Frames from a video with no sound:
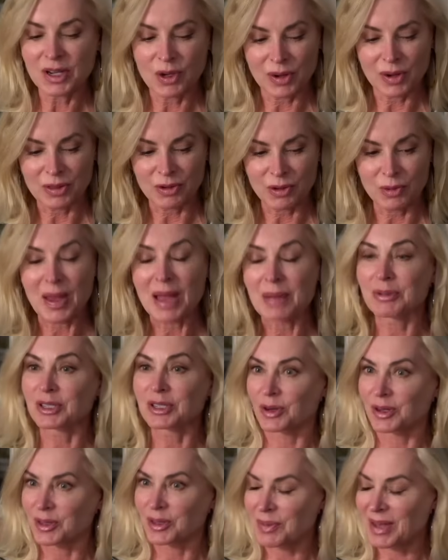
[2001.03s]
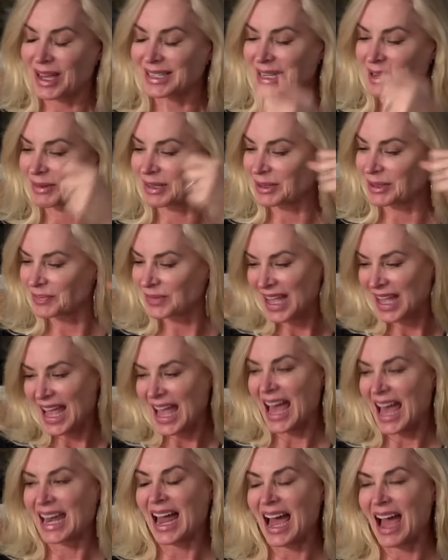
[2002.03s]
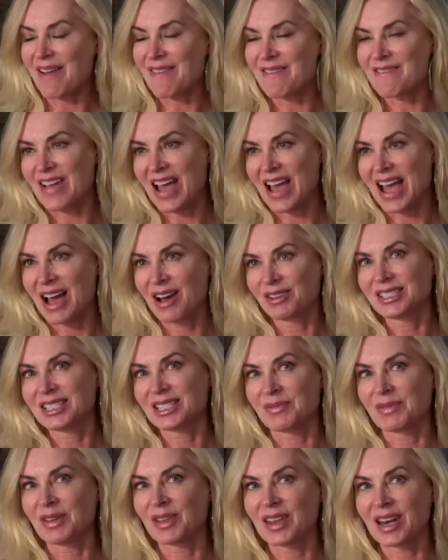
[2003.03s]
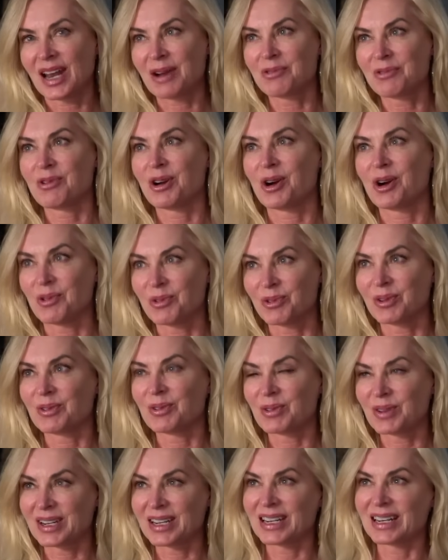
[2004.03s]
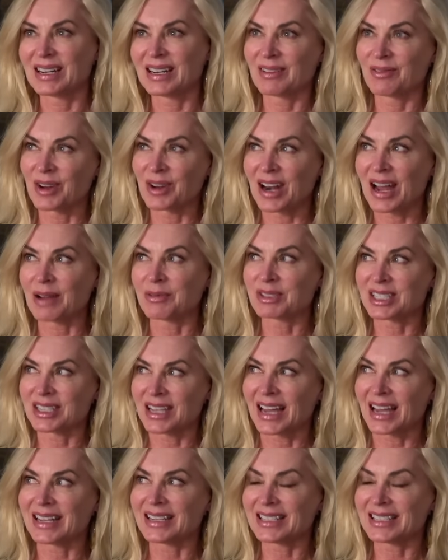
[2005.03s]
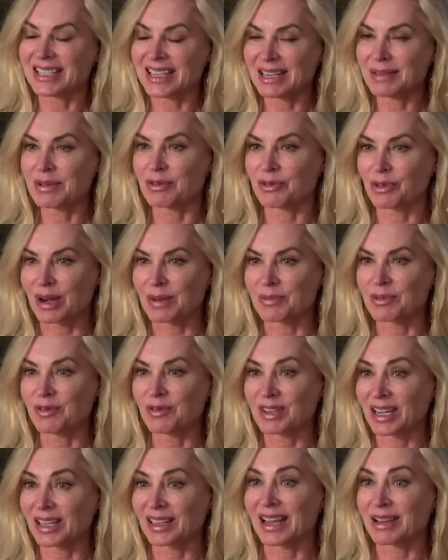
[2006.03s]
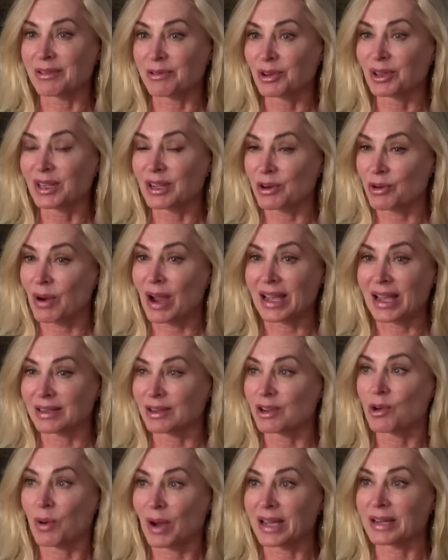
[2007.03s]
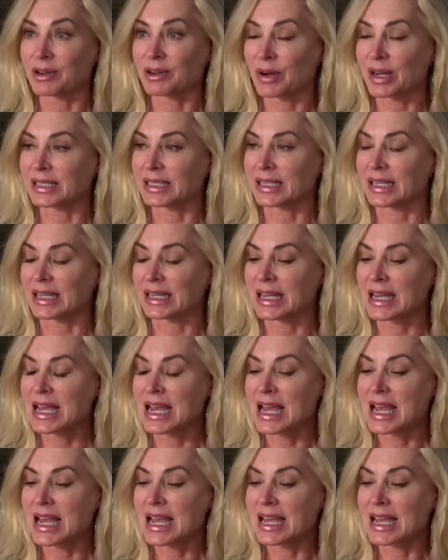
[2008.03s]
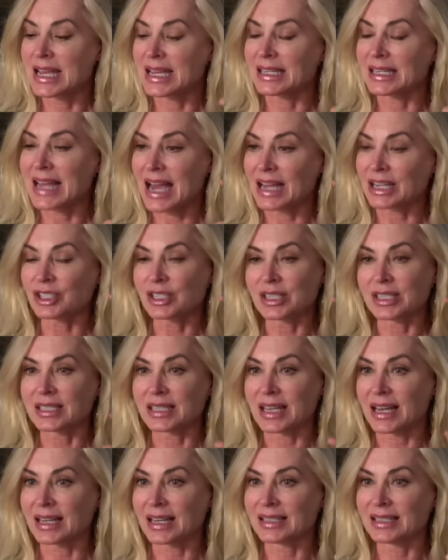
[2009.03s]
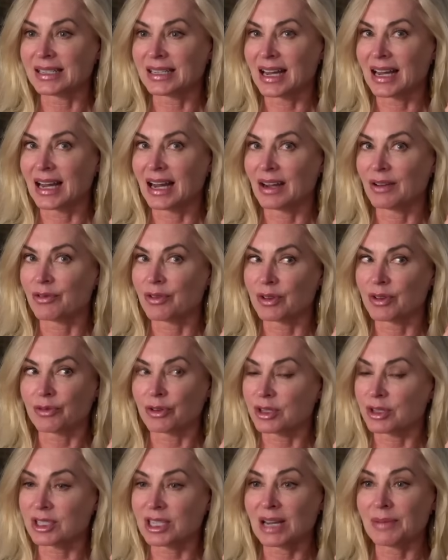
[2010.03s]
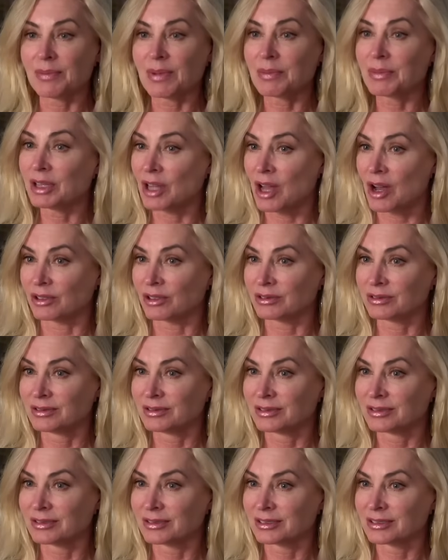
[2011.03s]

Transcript: been going through papers during the pandemic, and I found something that I wrote when I was 19 before I moved to LA, really quite crazy. It actually said, for the first time, I'm alone.